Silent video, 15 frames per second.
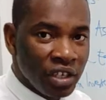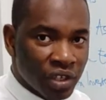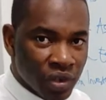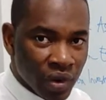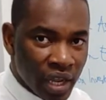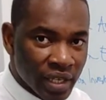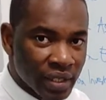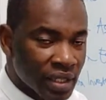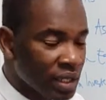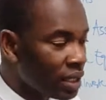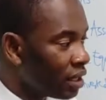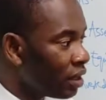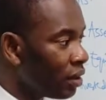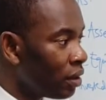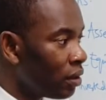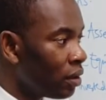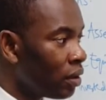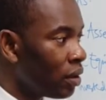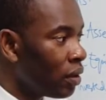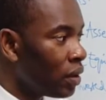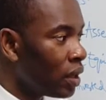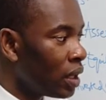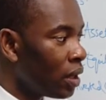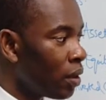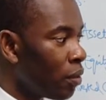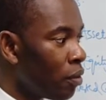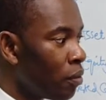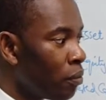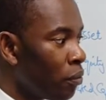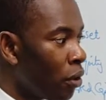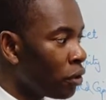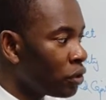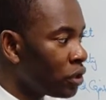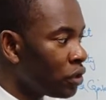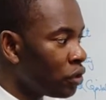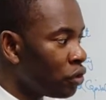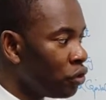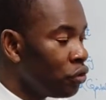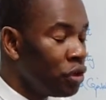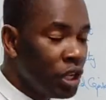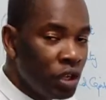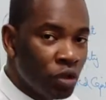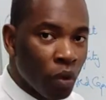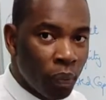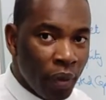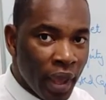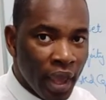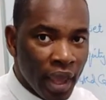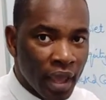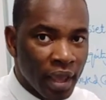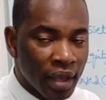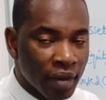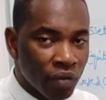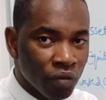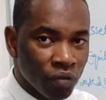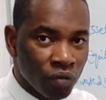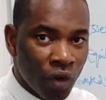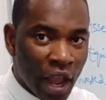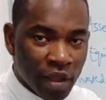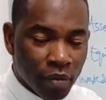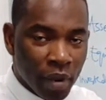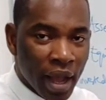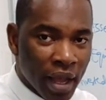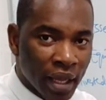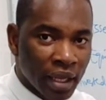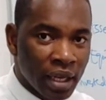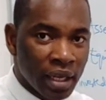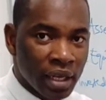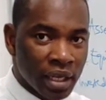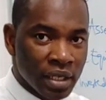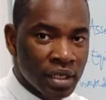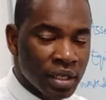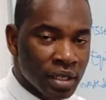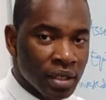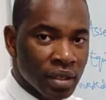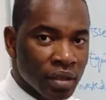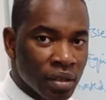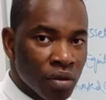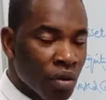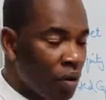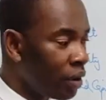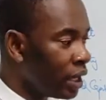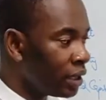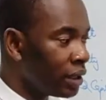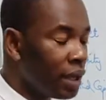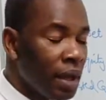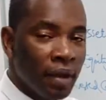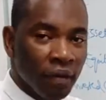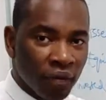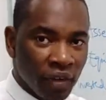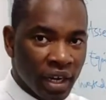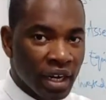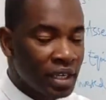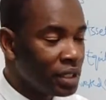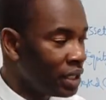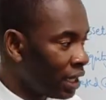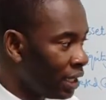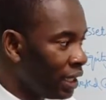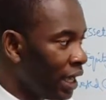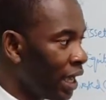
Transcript: interest, but you need to pay right back in this current financial